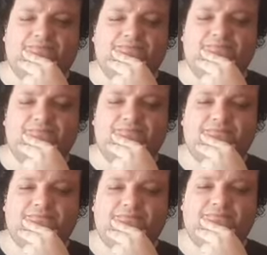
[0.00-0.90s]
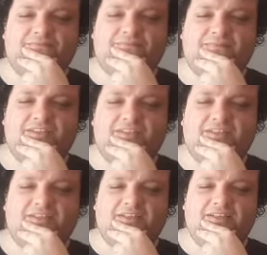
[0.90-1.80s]

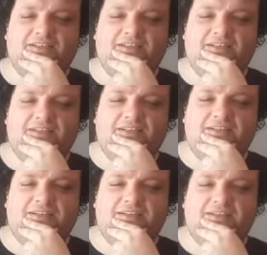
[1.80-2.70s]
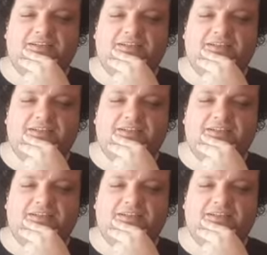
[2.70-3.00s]
(silence)